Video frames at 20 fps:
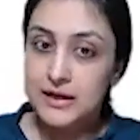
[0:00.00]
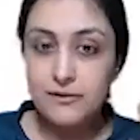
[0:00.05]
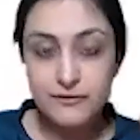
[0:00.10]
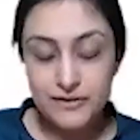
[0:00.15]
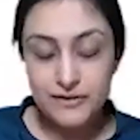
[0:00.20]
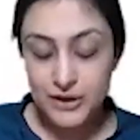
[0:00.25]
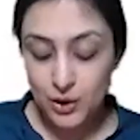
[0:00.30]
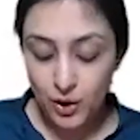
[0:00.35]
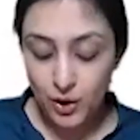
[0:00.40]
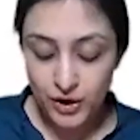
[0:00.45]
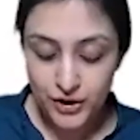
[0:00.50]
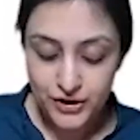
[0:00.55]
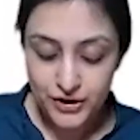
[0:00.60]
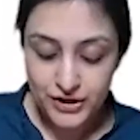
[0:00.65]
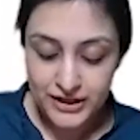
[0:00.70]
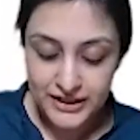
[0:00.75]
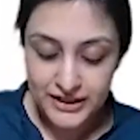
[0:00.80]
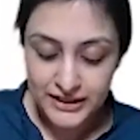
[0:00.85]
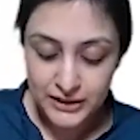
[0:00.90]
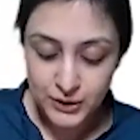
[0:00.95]
we
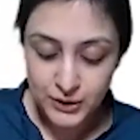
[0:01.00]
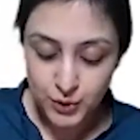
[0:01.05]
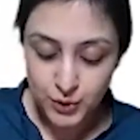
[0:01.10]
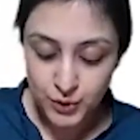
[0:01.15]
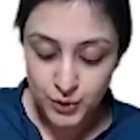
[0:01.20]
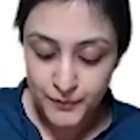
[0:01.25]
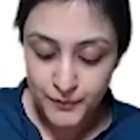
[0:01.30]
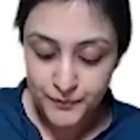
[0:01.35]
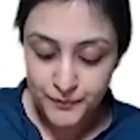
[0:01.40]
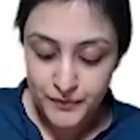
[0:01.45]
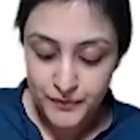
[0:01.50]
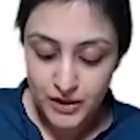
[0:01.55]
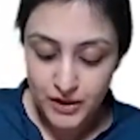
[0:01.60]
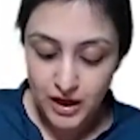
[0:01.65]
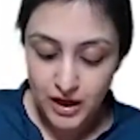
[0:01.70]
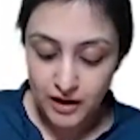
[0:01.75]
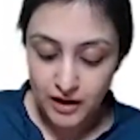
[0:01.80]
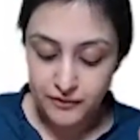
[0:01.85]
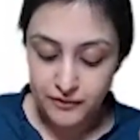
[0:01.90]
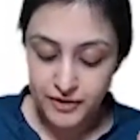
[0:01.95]
already know
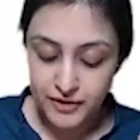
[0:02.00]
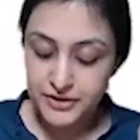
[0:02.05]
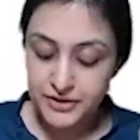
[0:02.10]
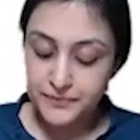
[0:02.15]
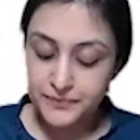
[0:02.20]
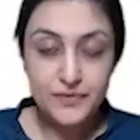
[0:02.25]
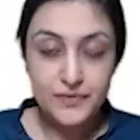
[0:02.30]
our